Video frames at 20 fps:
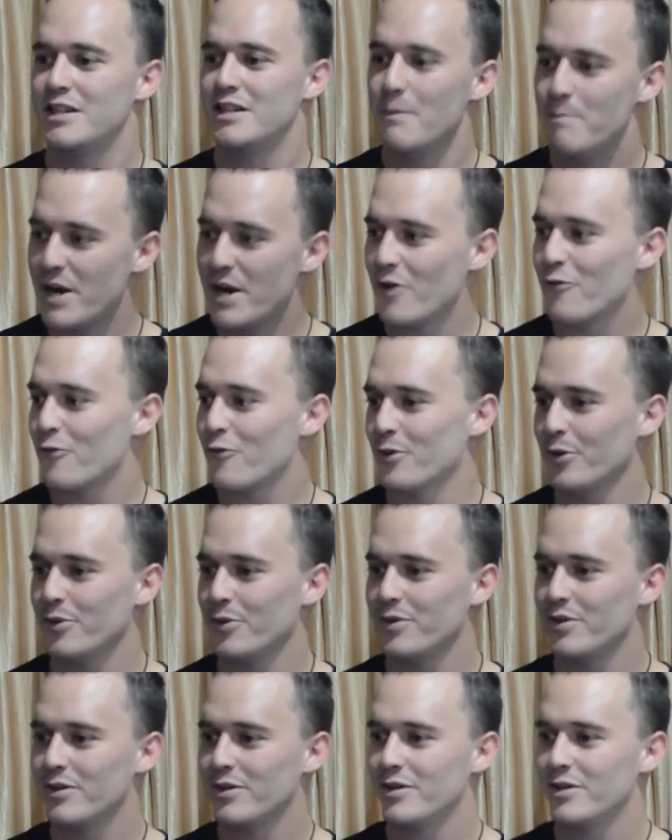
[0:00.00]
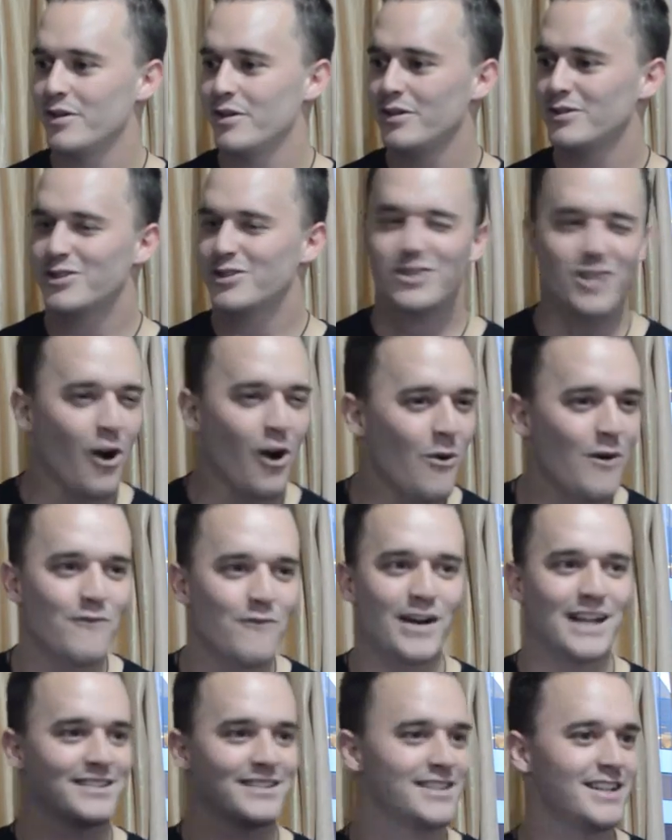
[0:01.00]
to bear fruit. So
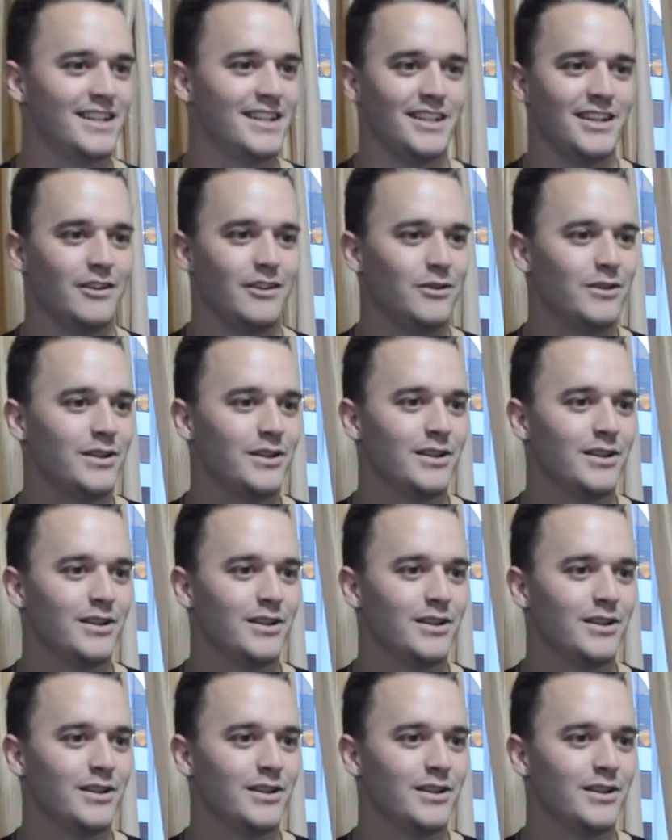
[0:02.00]
invested in you.